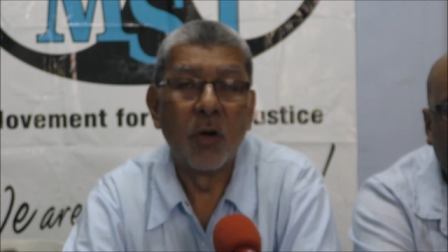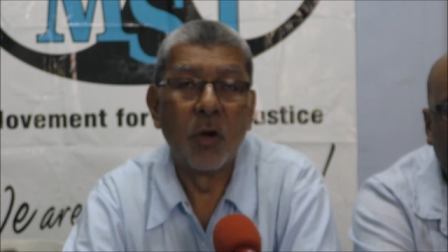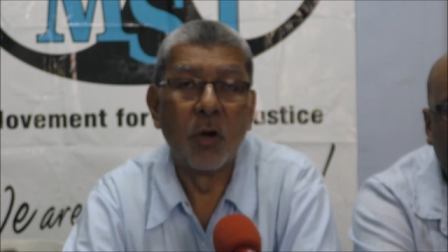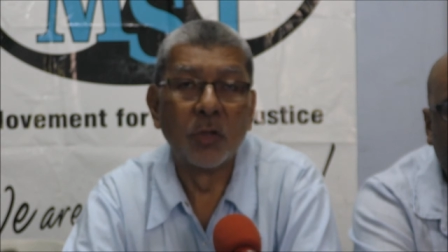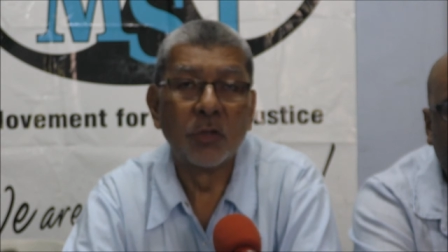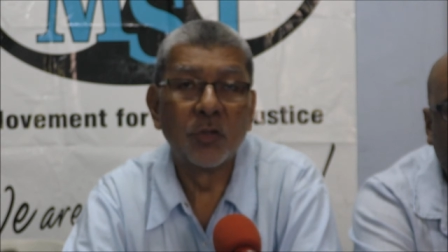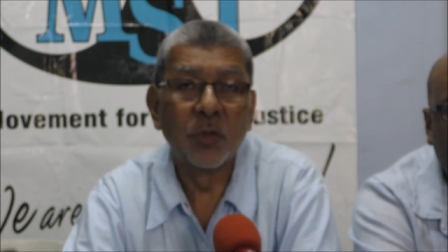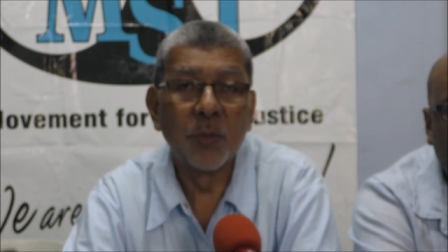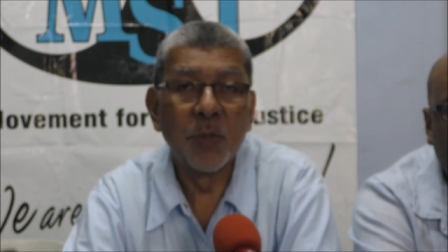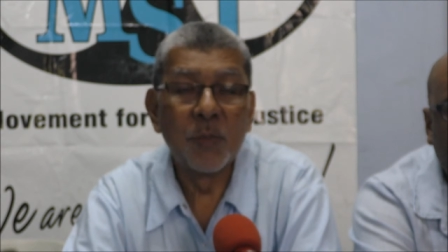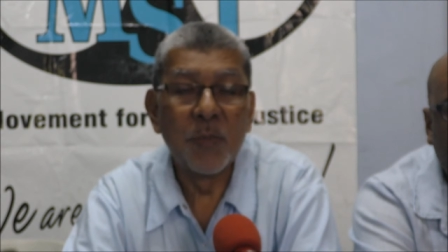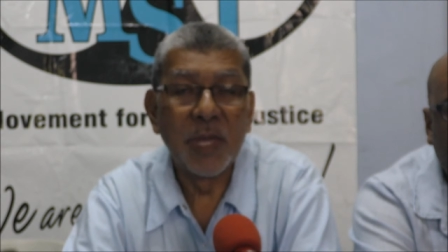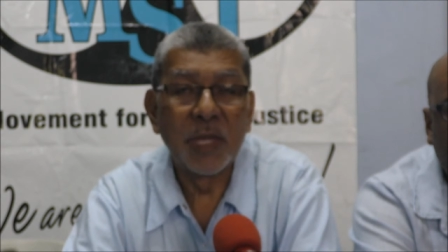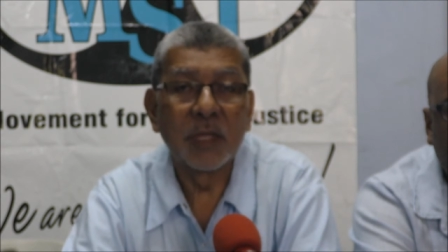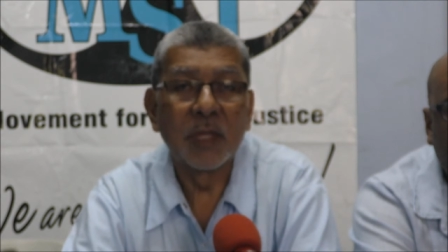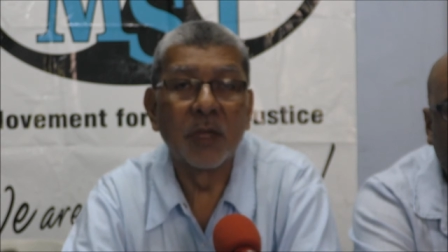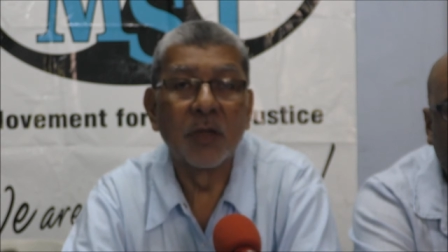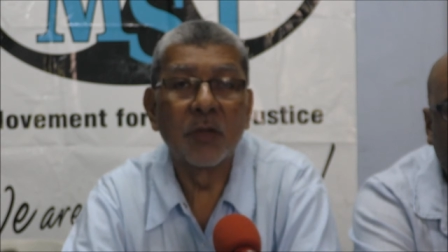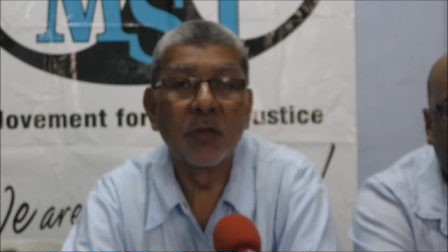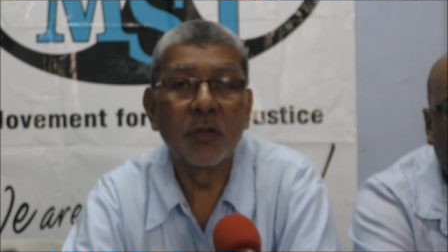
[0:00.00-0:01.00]
ought to be
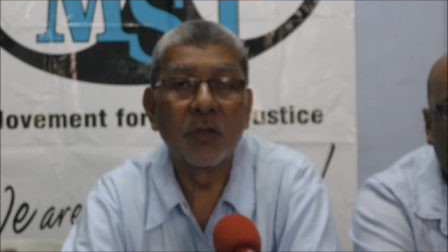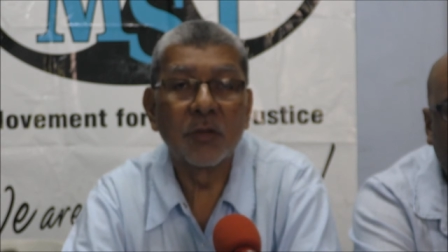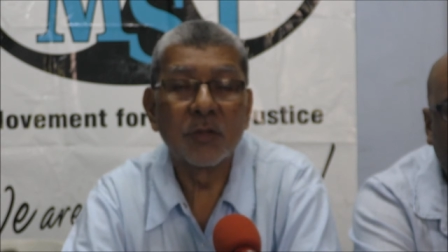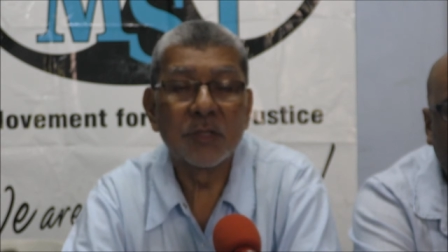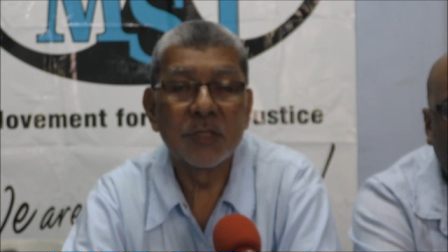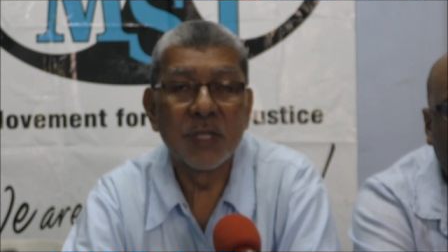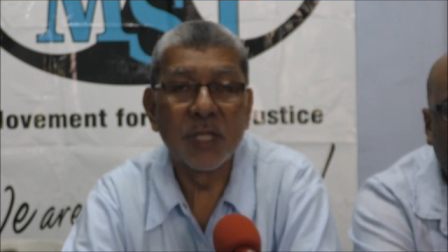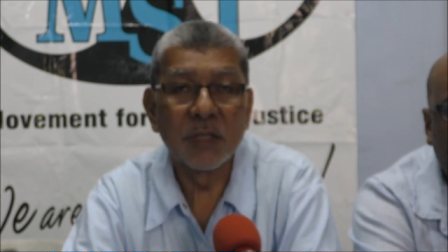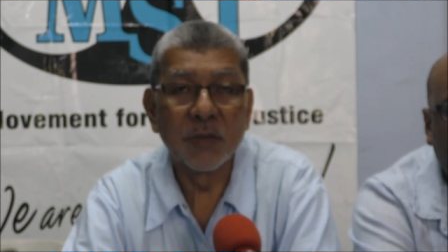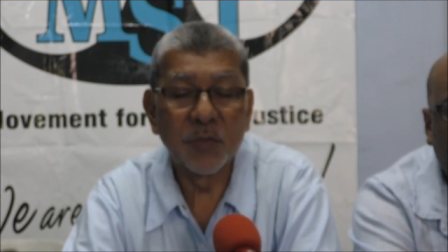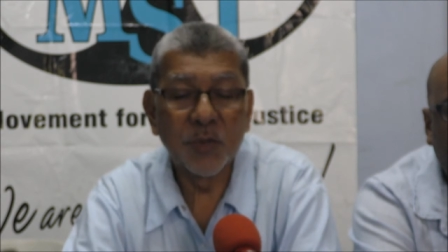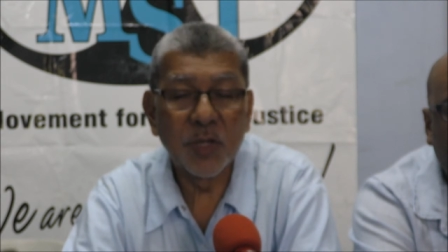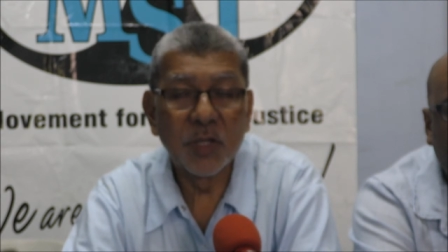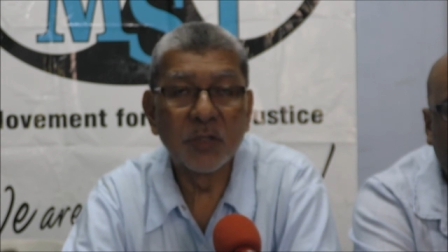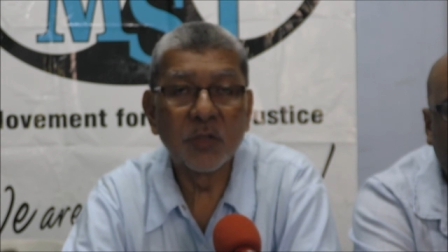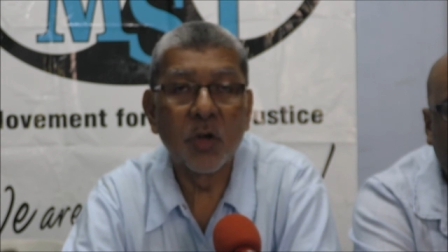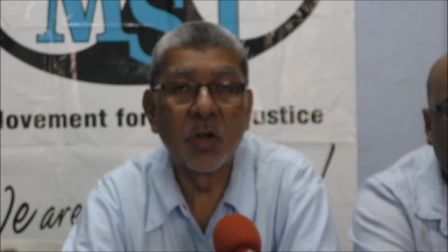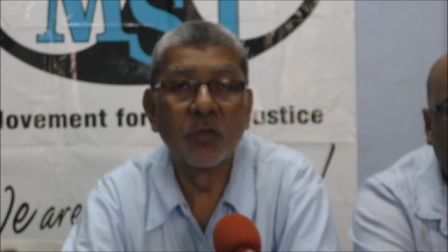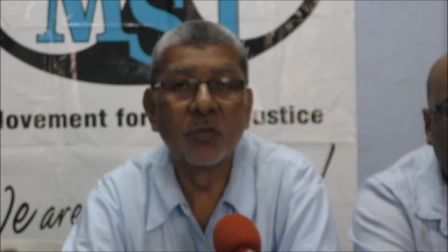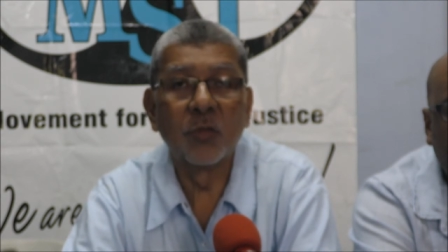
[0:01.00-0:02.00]
making
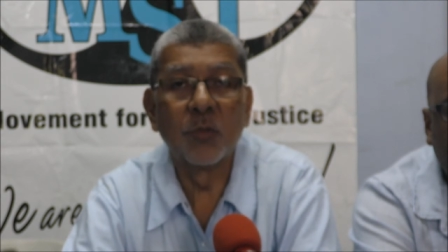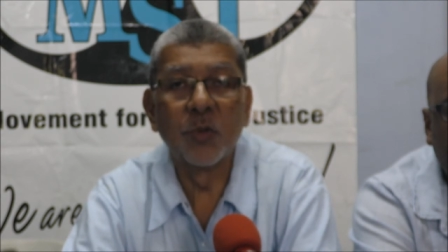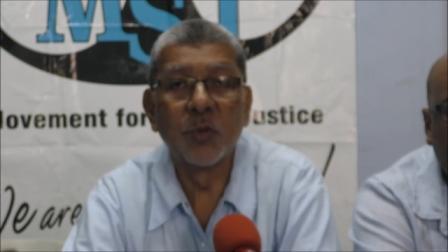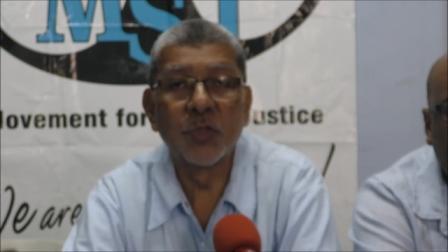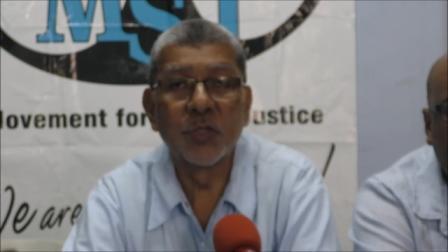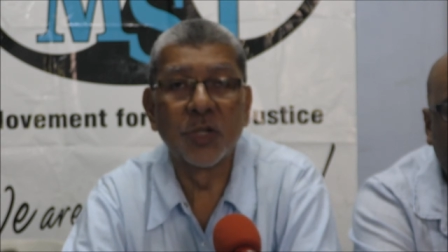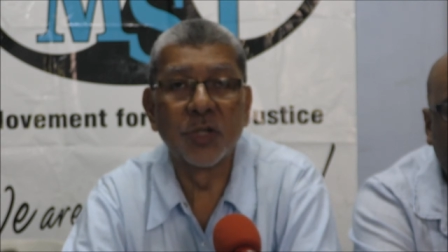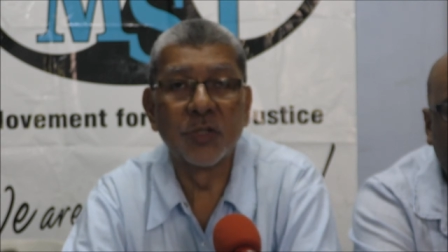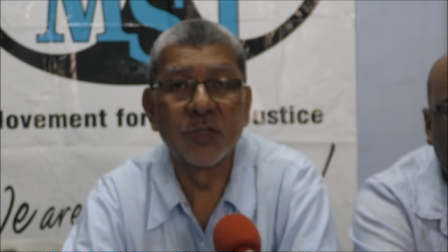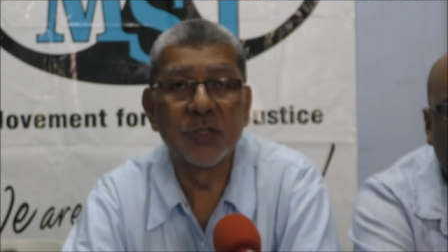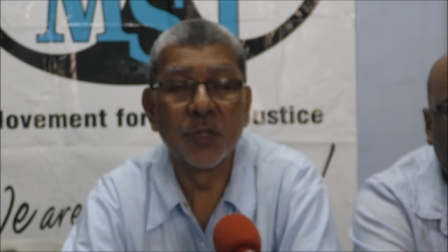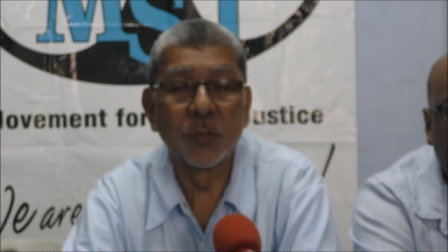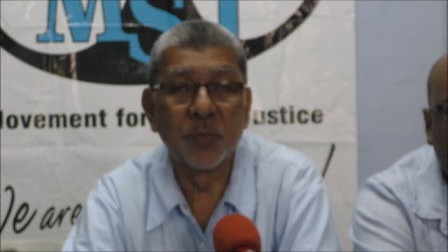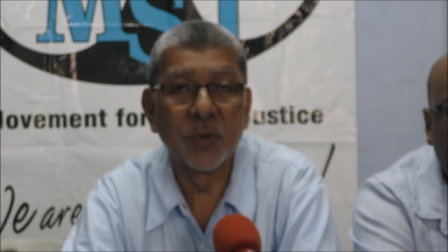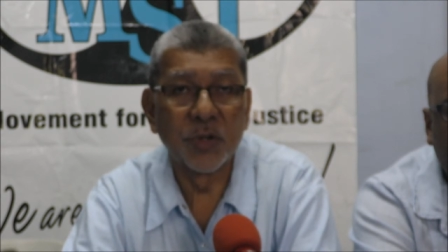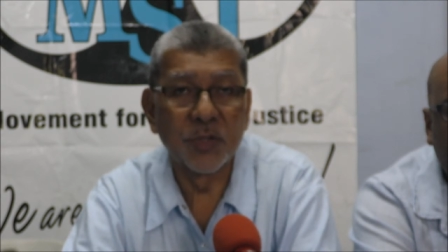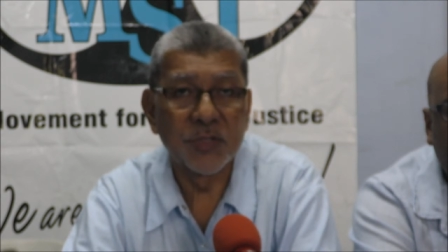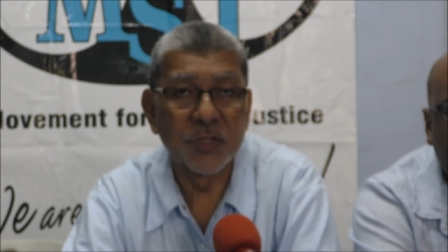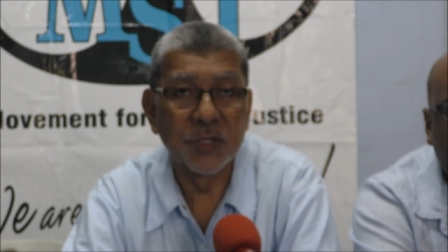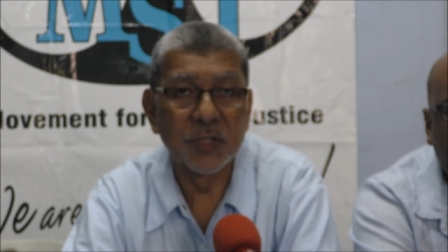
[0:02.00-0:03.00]
significant contributions to
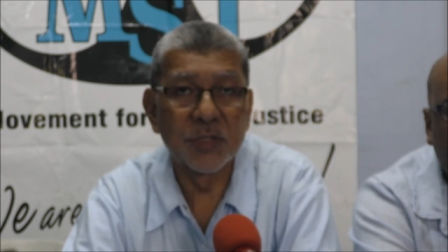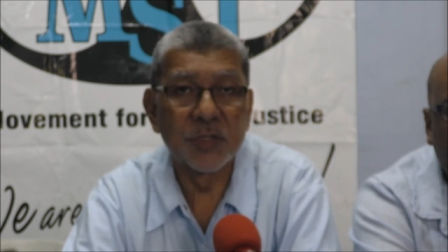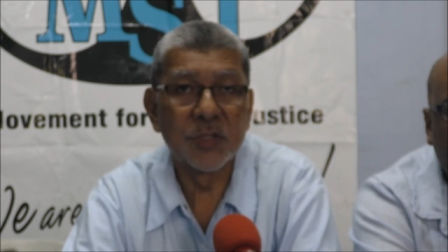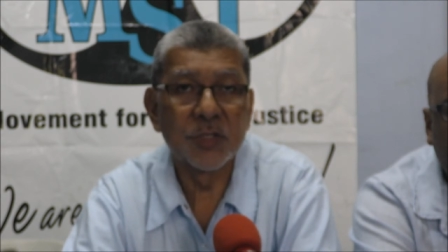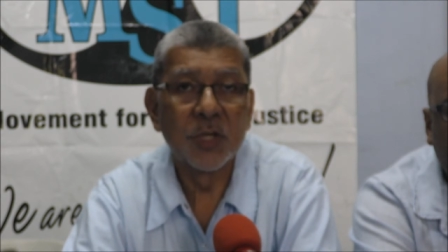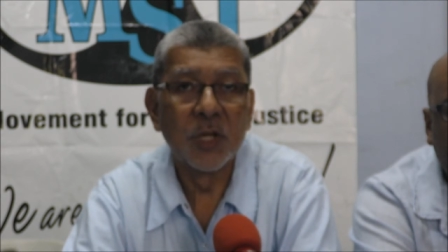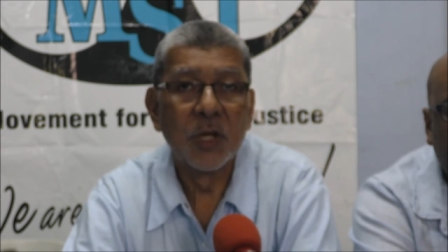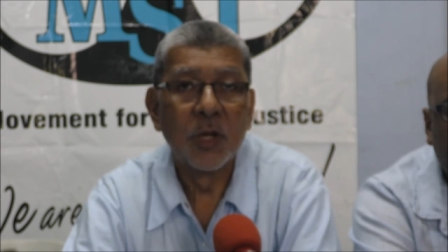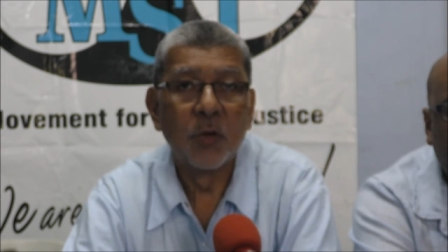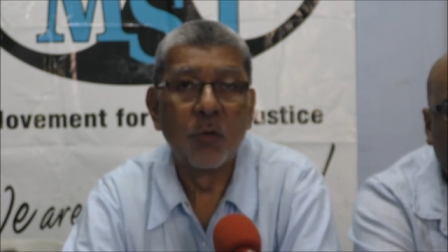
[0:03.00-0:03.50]
persons